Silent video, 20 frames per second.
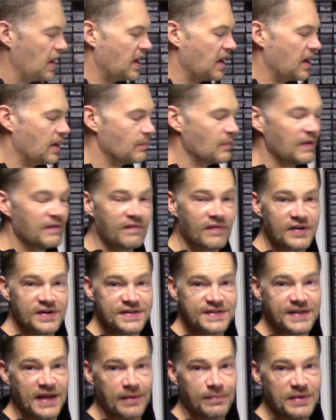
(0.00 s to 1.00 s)
And my
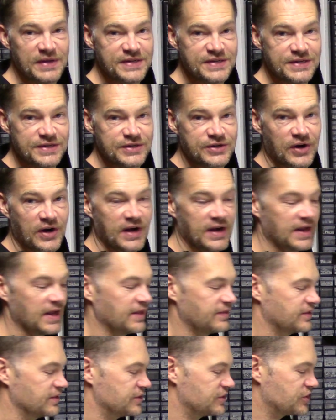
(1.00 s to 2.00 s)
first step is just trying to
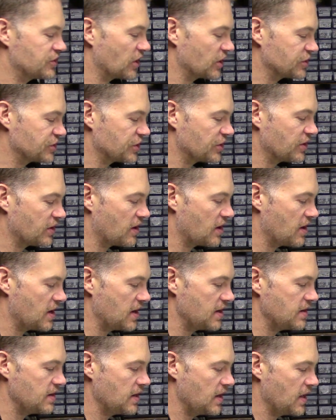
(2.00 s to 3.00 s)
get the structure
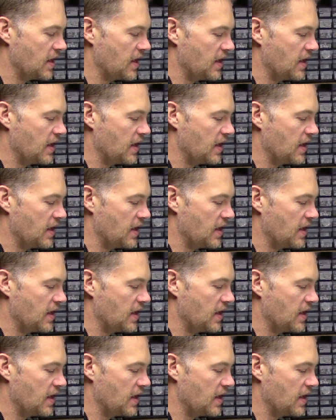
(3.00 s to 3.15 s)
on.